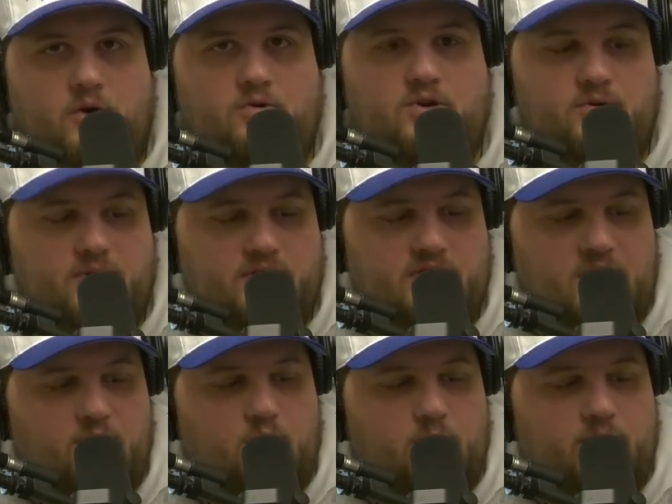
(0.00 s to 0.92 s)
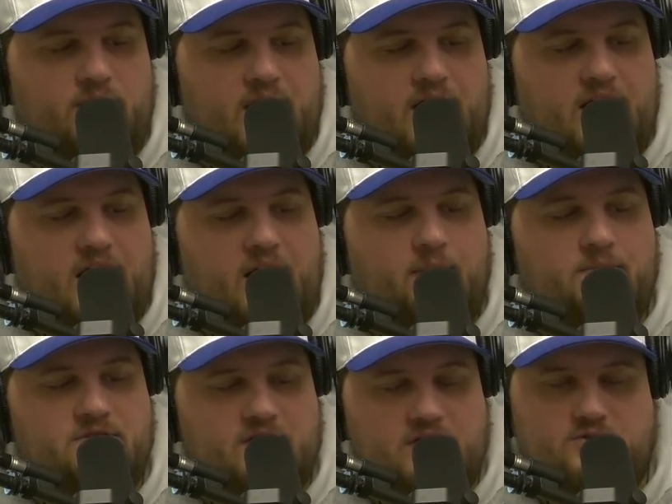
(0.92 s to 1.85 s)
Go do it.
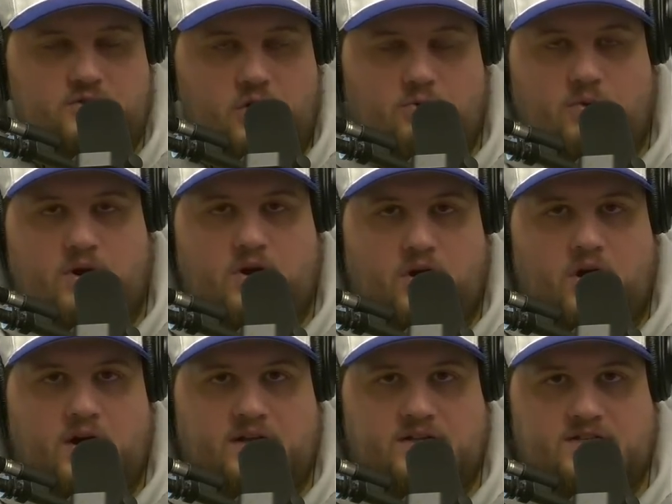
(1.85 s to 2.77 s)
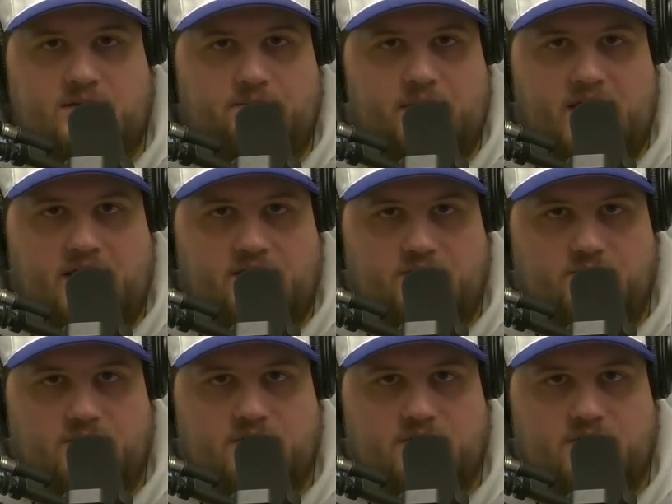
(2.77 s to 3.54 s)
GetRoman.com slash dogwalk. All right, let's get back into